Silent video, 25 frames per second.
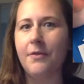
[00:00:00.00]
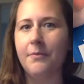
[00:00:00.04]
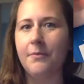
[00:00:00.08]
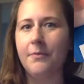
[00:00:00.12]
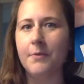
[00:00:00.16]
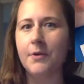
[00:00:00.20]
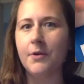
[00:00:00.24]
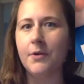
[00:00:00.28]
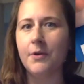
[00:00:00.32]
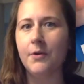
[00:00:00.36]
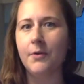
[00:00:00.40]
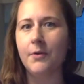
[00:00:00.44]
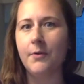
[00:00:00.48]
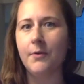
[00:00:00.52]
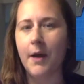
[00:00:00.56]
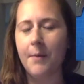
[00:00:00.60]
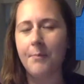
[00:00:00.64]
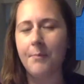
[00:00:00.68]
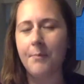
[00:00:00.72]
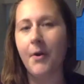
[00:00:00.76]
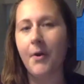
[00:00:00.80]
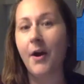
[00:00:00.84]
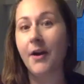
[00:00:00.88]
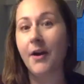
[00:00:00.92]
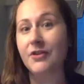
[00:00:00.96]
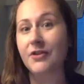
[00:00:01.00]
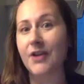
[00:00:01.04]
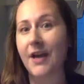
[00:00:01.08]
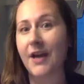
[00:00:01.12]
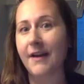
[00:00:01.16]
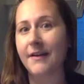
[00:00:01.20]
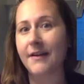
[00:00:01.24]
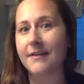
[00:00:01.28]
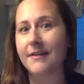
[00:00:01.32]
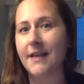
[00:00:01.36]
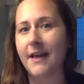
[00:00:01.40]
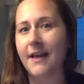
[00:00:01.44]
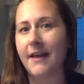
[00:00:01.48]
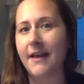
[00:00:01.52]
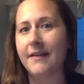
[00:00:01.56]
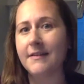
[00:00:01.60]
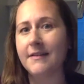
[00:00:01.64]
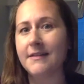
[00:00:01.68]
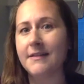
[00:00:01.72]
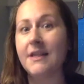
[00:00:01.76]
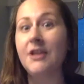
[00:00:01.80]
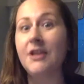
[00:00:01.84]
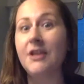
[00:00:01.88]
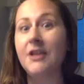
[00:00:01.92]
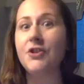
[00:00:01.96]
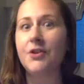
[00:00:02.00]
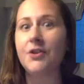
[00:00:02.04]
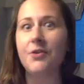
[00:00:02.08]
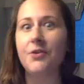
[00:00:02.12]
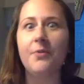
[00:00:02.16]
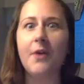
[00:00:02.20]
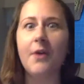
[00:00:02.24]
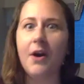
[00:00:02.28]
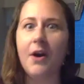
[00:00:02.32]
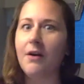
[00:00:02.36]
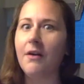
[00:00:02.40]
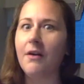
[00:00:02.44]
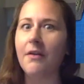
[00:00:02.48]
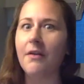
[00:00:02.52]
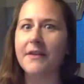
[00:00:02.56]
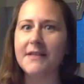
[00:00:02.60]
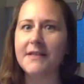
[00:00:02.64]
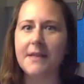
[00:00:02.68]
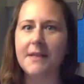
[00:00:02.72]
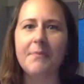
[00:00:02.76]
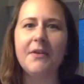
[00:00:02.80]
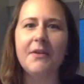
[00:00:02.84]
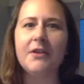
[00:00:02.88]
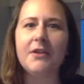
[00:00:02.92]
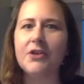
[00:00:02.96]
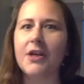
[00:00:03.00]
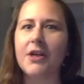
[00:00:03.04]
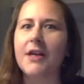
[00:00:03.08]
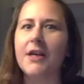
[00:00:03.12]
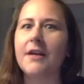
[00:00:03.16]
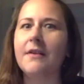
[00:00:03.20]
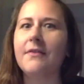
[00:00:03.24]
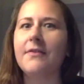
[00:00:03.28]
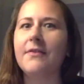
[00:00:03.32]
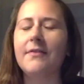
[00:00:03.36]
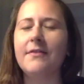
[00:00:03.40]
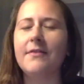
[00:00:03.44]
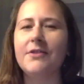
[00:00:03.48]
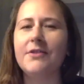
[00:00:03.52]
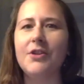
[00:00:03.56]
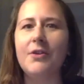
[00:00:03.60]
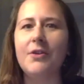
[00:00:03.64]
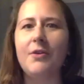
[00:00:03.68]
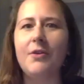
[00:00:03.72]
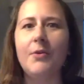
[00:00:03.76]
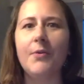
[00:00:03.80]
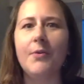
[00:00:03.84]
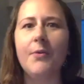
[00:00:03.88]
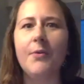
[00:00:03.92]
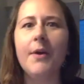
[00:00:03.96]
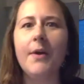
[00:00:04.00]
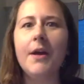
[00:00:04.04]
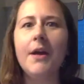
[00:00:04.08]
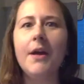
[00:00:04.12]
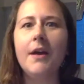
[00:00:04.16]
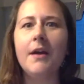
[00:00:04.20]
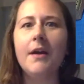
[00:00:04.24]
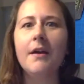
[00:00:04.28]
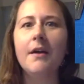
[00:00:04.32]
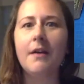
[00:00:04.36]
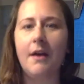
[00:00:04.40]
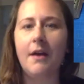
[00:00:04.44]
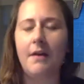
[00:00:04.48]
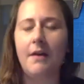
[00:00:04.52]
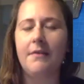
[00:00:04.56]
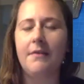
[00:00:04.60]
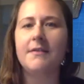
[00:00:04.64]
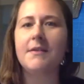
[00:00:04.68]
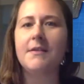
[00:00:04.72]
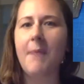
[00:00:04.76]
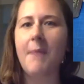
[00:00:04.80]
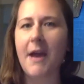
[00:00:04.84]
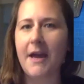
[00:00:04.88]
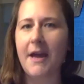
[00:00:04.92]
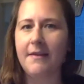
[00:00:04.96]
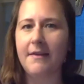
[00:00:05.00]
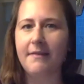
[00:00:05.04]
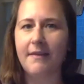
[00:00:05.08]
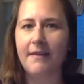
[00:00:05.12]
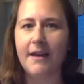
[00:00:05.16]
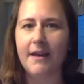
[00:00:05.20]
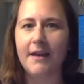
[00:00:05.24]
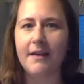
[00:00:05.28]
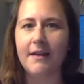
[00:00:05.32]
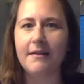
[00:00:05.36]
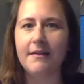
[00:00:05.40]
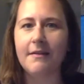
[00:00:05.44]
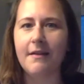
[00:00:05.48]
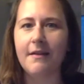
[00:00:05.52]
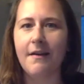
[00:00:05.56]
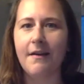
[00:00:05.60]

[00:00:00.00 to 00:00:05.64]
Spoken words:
through a project and teach you all the tips and tricks to customizing.